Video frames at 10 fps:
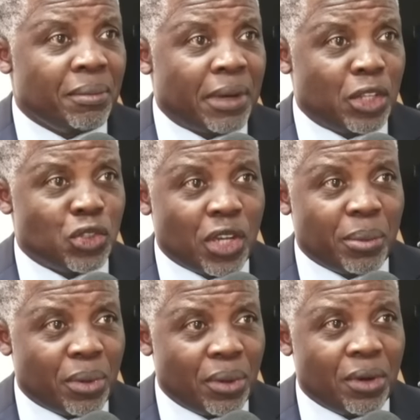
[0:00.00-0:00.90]
but
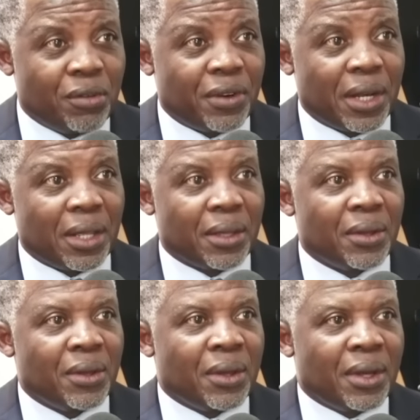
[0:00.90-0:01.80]
enjoyable overall.
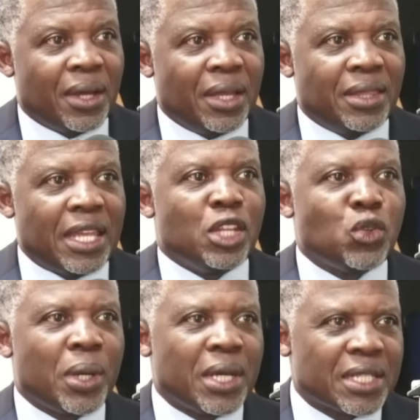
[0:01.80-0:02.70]
They need
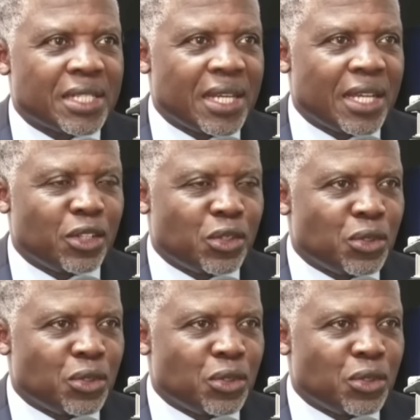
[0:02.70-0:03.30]
to understand,